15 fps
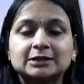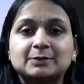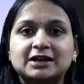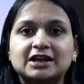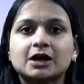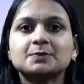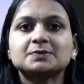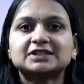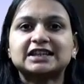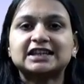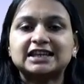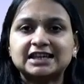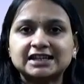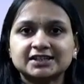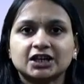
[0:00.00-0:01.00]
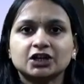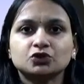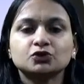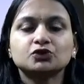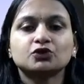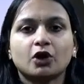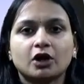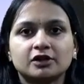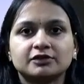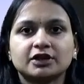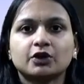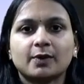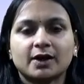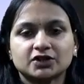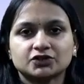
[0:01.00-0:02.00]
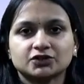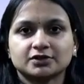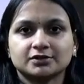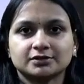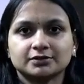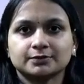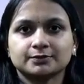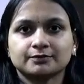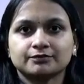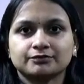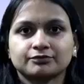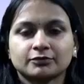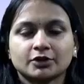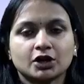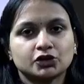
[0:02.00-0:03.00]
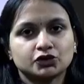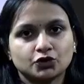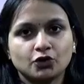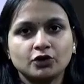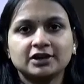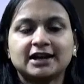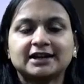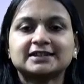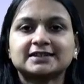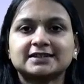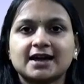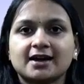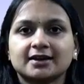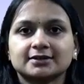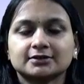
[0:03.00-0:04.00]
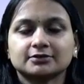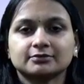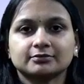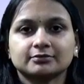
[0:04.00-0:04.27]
it becomes easy to solve the questions. So let's start.